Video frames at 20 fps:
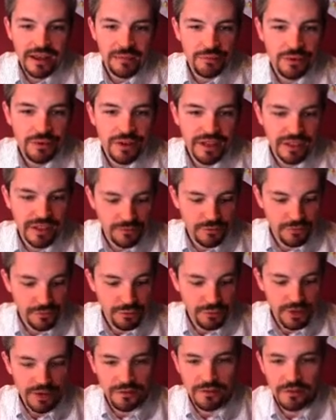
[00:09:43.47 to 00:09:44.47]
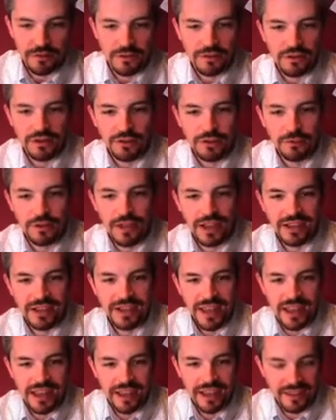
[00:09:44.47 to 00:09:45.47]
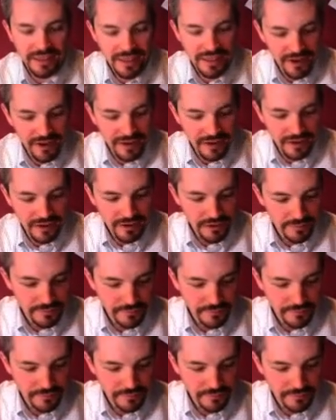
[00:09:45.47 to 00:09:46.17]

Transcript: put in whatever you would like to add there.